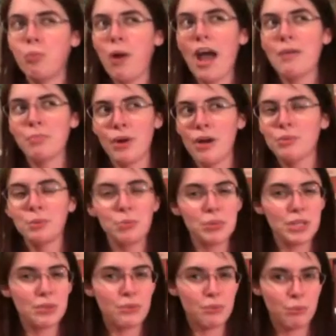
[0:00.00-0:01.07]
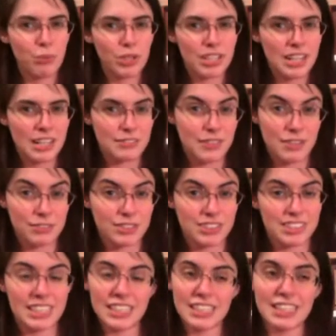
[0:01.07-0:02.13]
I probably wouldn't have ever
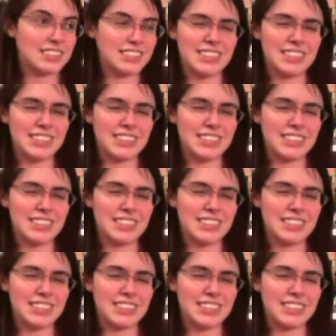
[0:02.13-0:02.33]
seen it.